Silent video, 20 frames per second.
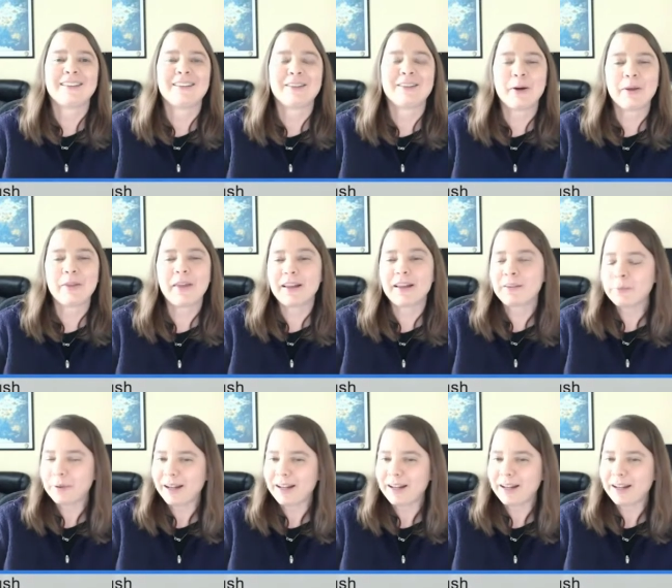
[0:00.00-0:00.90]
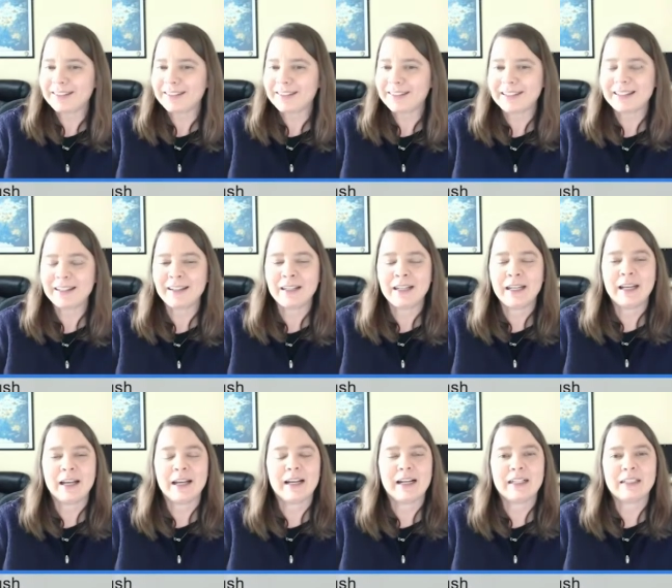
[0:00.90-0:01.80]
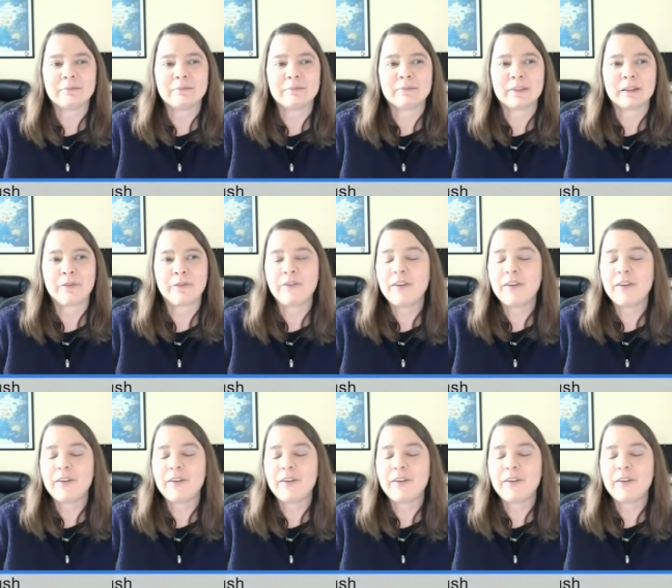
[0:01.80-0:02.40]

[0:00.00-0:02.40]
So that's what I did. The